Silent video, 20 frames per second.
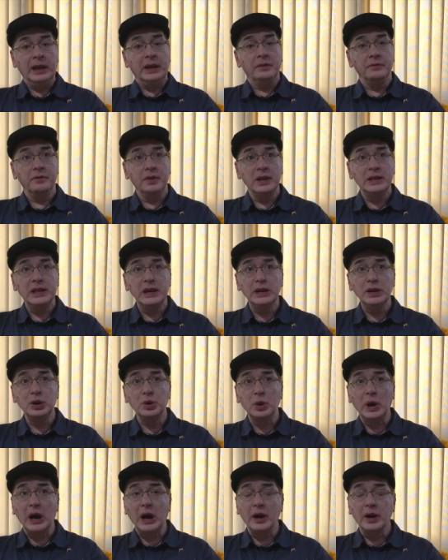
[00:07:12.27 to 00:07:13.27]
Whether
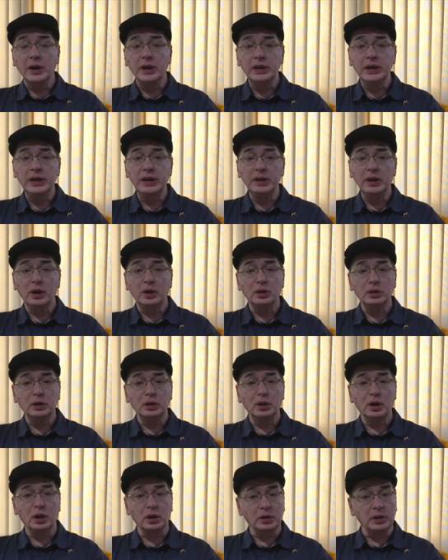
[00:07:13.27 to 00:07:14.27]
you agree or
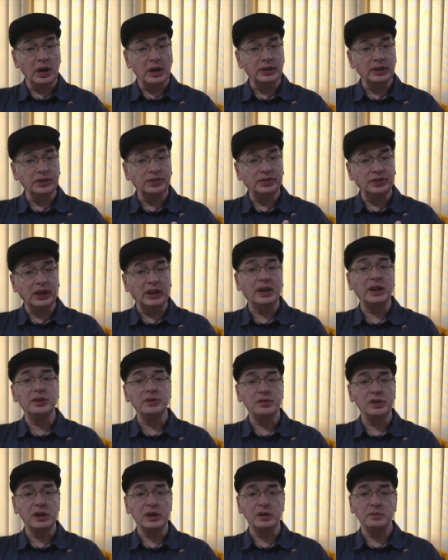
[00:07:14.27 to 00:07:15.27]
not, that is
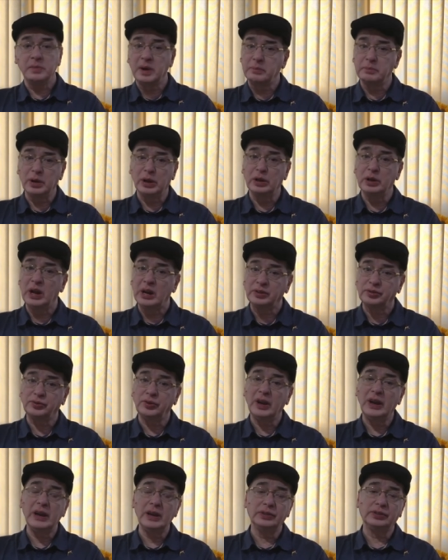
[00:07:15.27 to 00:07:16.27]
secondary. Remember, that's
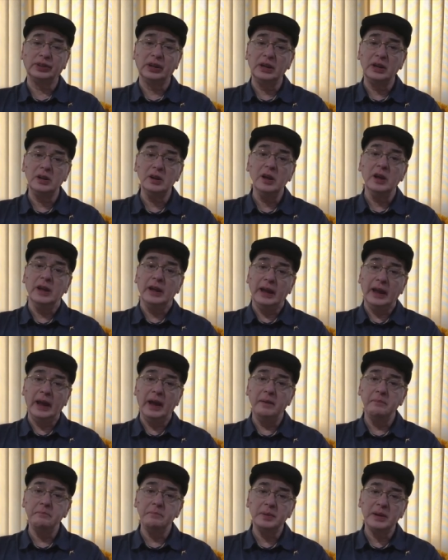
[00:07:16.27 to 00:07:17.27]
why I said
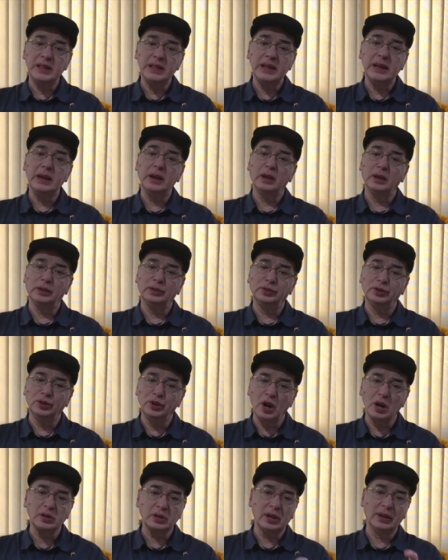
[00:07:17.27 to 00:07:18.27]
empathy is
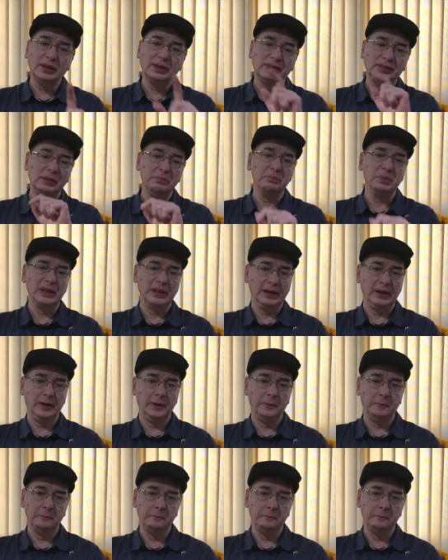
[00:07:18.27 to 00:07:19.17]
not sympathy.